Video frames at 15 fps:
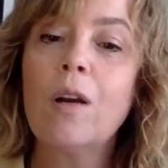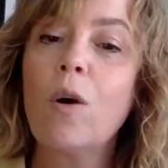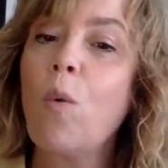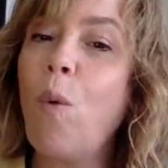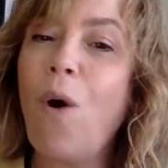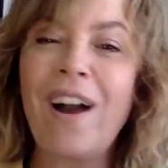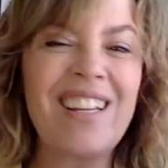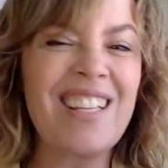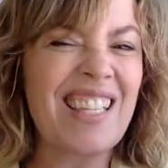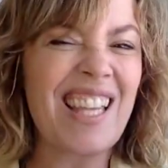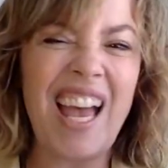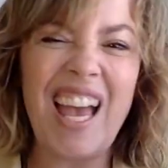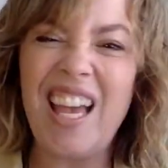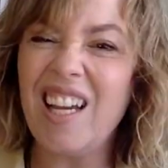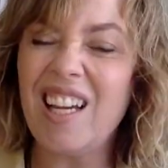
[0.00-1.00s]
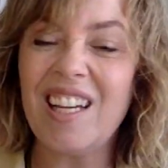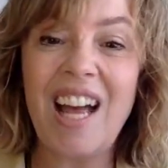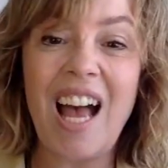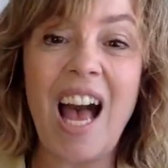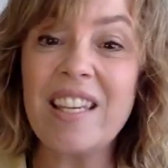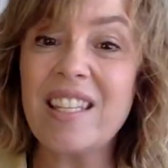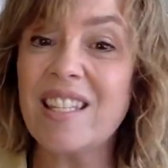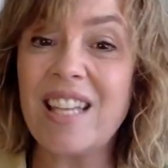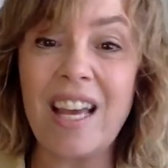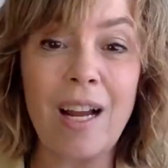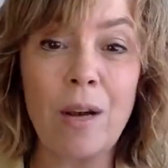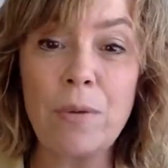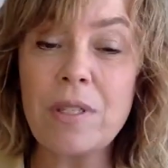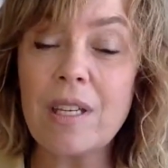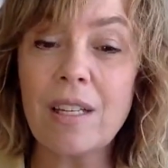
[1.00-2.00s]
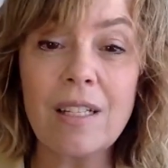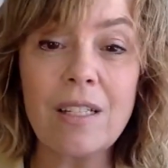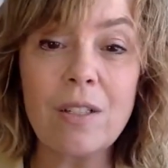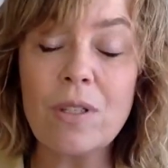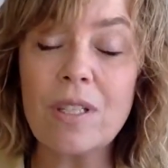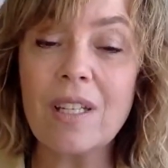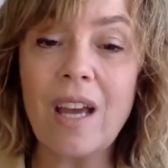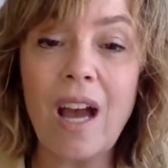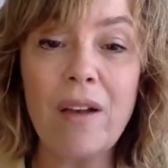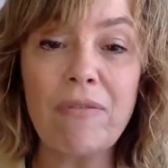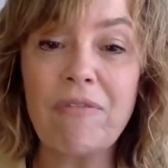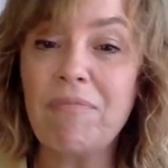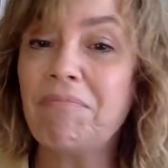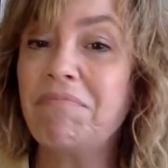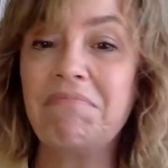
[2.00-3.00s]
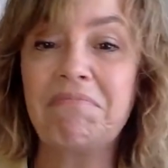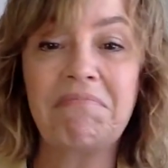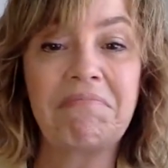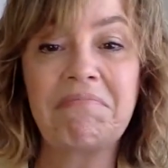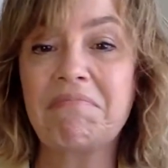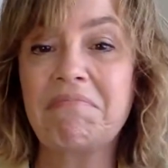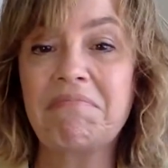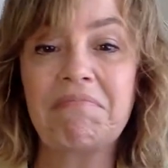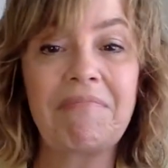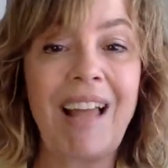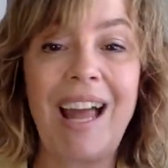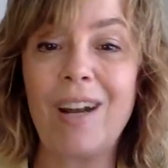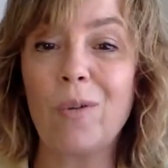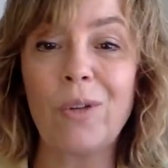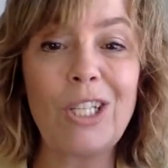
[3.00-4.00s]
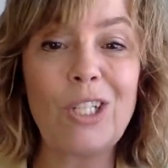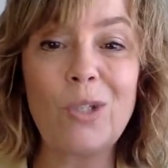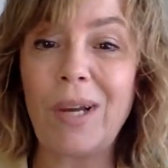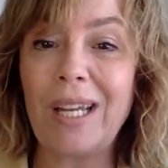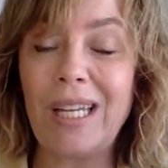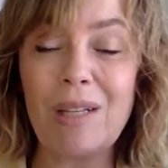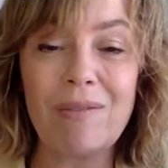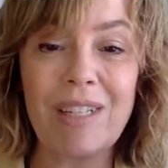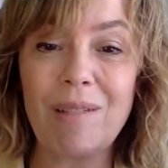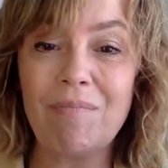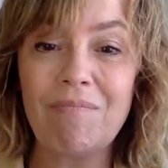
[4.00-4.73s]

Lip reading: 1 is like, I said I was going to do stuff. I didn't really do any of it.